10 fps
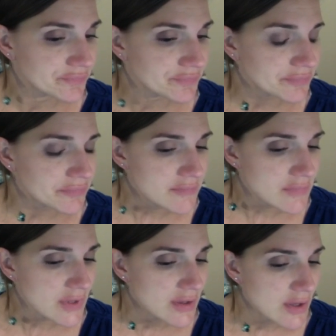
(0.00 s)
we'll do
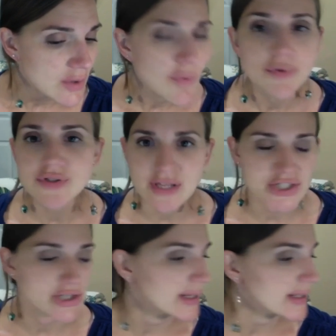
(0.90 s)
that sharing at the
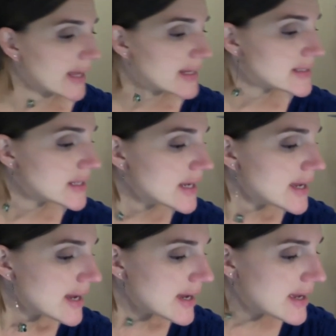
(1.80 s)
end. So
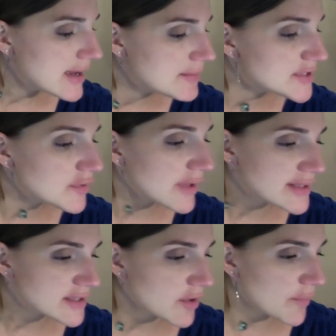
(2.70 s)
let's go right into
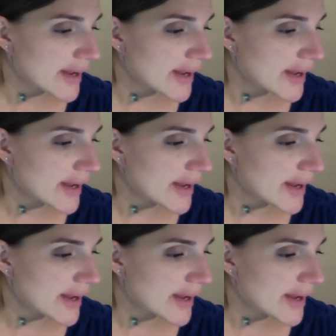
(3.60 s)
this.